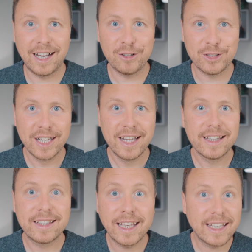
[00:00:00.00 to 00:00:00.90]
out
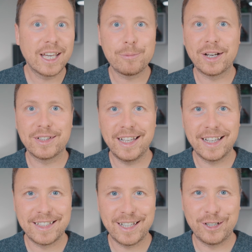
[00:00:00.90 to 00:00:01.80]
thinking about the
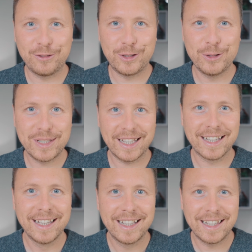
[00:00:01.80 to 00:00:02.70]
idea of using
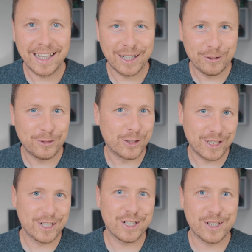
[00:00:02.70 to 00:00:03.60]
LEGO for
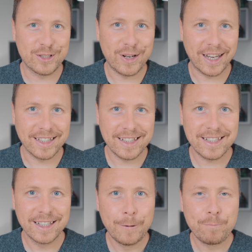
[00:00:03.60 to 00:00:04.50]
Dungeons &
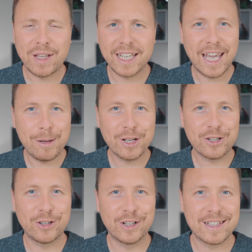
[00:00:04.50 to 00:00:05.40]
Dragons, I came
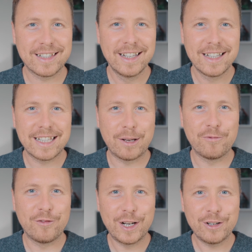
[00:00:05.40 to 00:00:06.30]
across
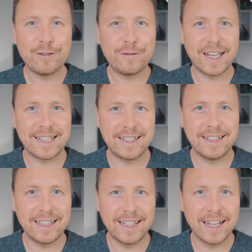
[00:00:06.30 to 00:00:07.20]
some very
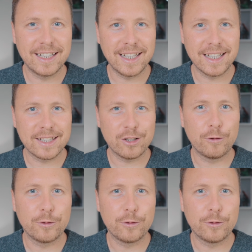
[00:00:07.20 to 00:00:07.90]
fascinating ideas of